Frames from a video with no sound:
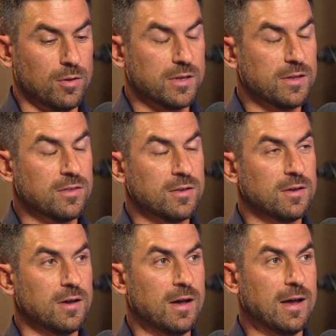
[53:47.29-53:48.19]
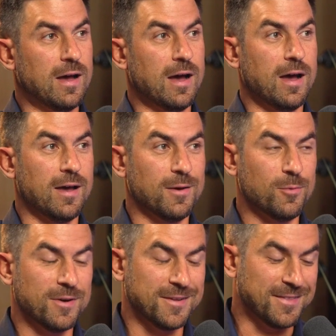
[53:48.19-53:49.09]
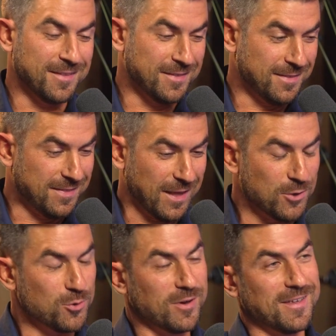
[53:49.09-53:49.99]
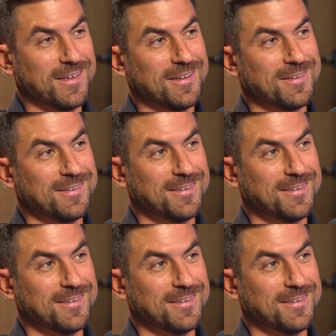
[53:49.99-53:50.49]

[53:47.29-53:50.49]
Well, Keith, I want to thank you again.